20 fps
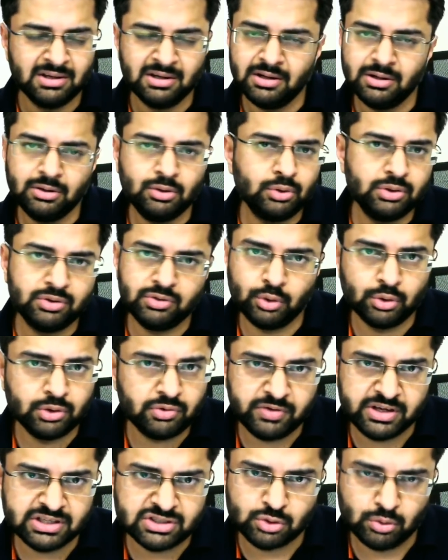don't don't
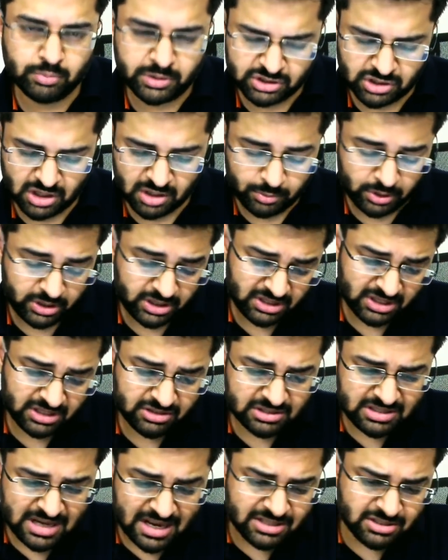waste too much time on it there's a
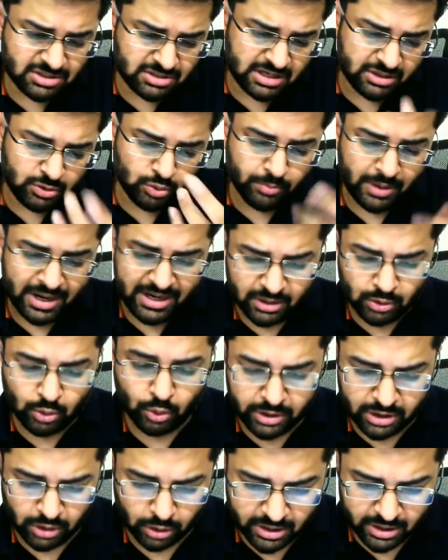chance that you might know
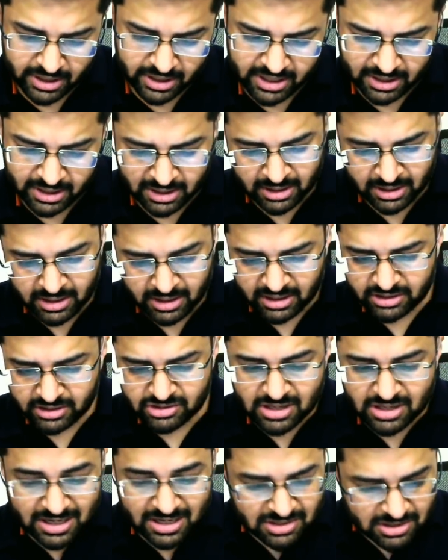it already there's a
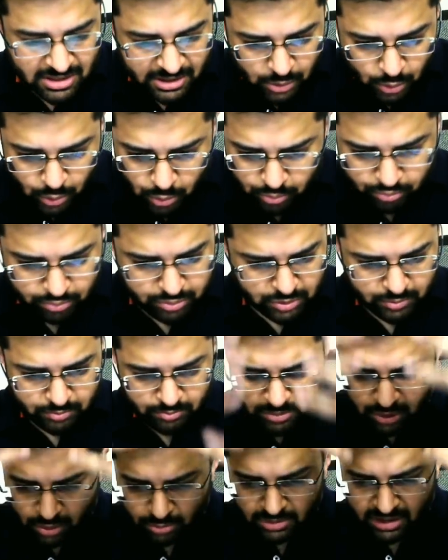chance that you do
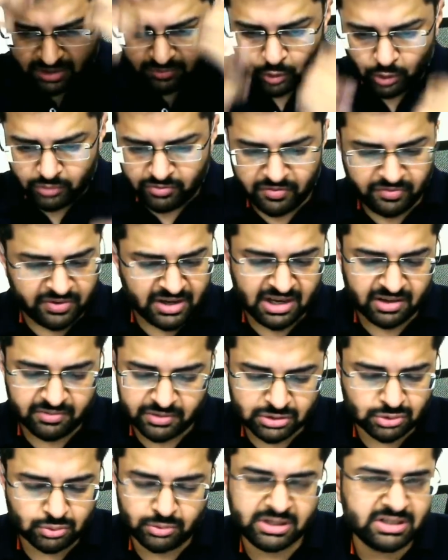you know devote 50
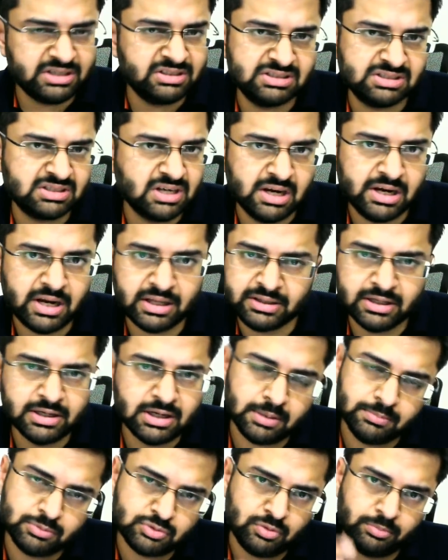hours to it still nothing
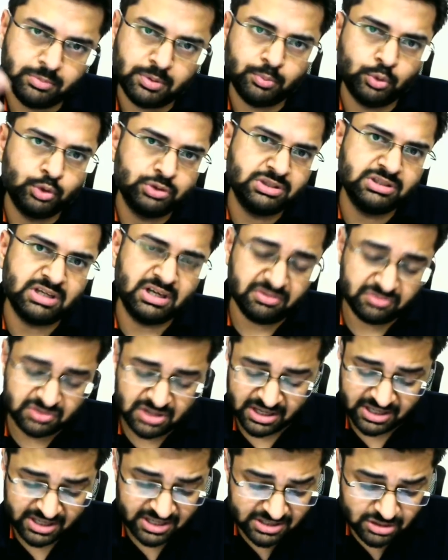comes from the portion that you've
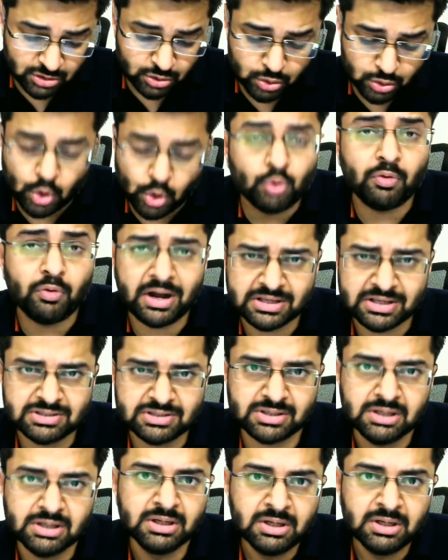studied it's so vast
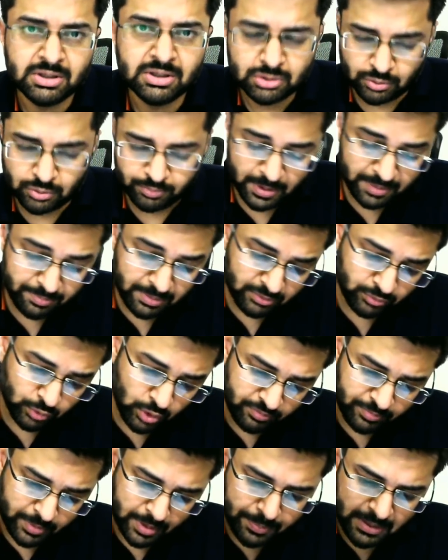so people who
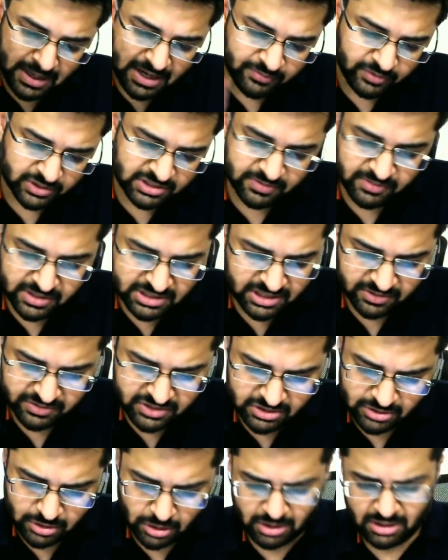have prepared for civil services
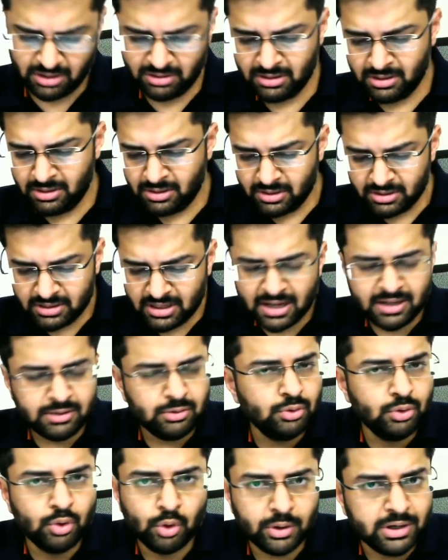and all yeah
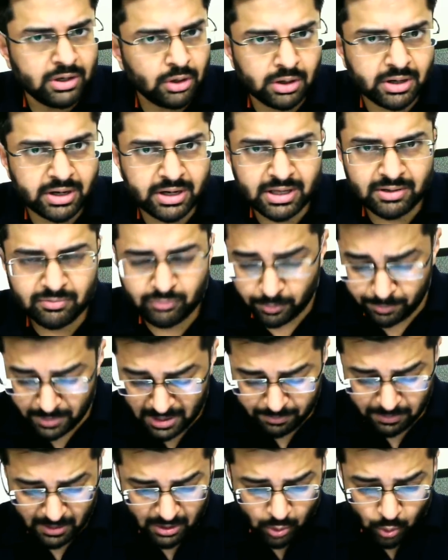you know it already for
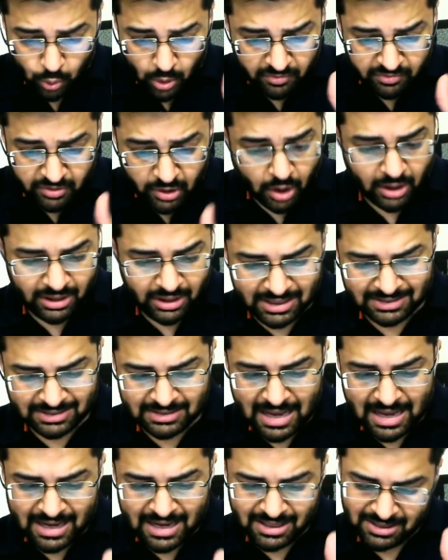people who have not done
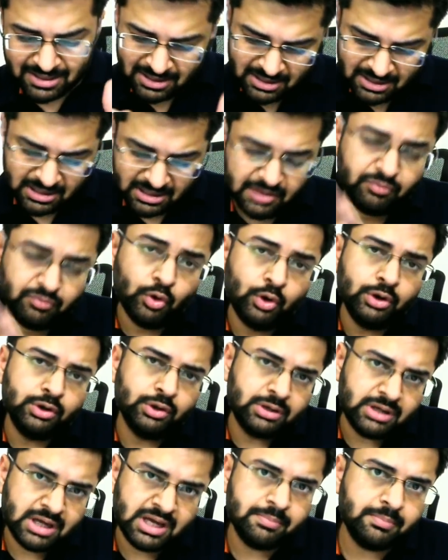that devote your
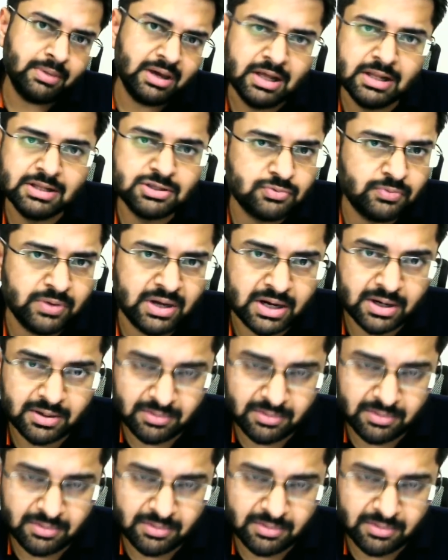time elsewhere